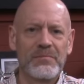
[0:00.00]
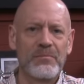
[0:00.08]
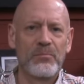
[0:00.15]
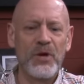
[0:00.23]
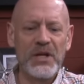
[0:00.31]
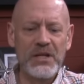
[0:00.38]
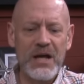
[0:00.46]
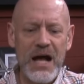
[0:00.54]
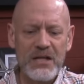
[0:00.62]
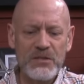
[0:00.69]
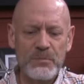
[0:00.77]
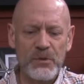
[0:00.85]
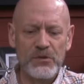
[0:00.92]
bring the
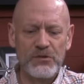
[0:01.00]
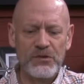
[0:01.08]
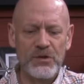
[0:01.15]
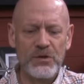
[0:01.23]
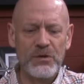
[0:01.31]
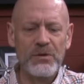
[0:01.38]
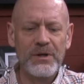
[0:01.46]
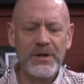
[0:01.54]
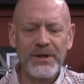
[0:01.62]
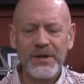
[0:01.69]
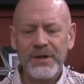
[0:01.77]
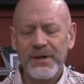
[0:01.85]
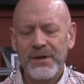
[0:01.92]
gospel to
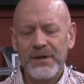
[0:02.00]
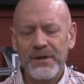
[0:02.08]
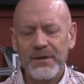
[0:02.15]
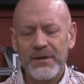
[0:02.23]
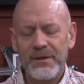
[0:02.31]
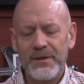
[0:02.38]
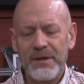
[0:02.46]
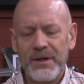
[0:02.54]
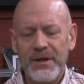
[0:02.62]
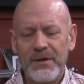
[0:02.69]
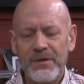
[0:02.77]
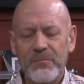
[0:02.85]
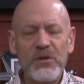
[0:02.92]

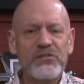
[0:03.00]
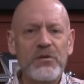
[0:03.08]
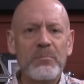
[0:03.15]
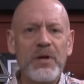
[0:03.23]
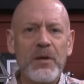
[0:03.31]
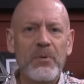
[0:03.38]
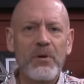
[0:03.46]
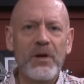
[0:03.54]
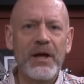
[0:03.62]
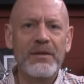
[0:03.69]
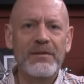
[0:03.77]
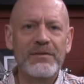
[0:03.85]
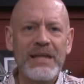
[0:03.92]
uh, the Muslim people,
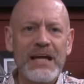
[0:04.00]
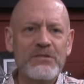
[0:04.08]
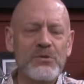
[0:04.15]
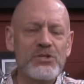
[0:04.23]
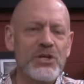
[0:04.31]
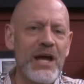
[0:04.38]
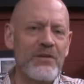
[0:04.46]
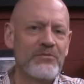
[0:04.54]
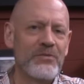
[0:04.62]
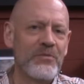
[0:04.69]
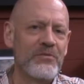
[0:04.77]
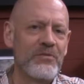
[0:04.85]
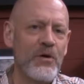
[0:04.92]
and that's what you get
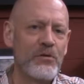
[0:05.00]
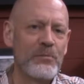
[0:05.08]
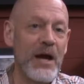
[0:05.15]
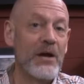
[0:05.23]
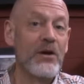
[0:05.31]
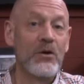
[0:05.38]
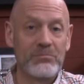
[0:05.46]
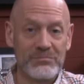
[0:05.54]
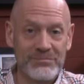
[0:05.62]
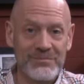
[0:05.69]
from the folks back home.